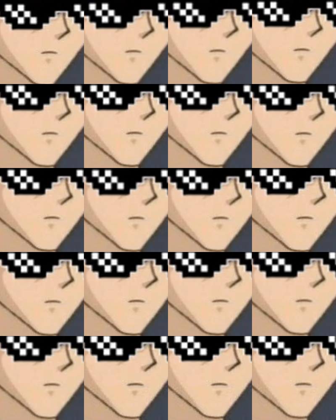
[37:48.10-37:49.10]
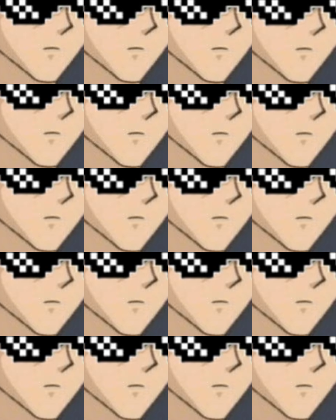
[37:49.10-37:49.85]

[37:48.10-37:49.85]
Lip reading: (silence)